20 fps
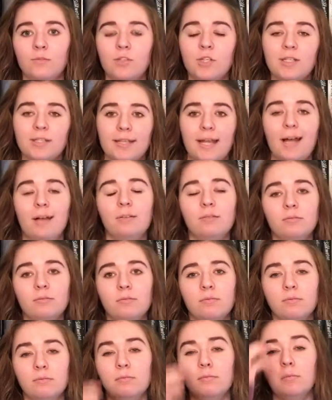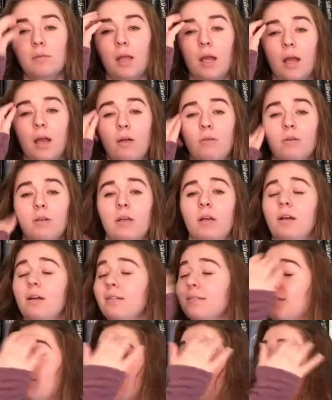Just now. Oh god.
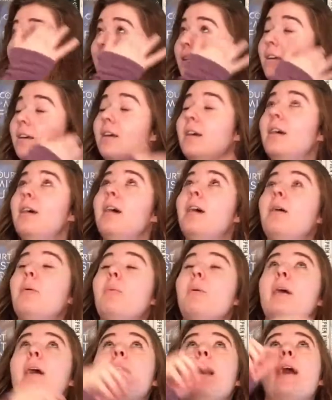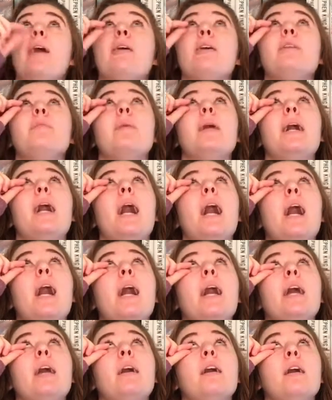Air in my
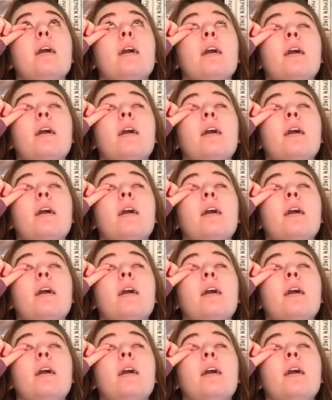eye.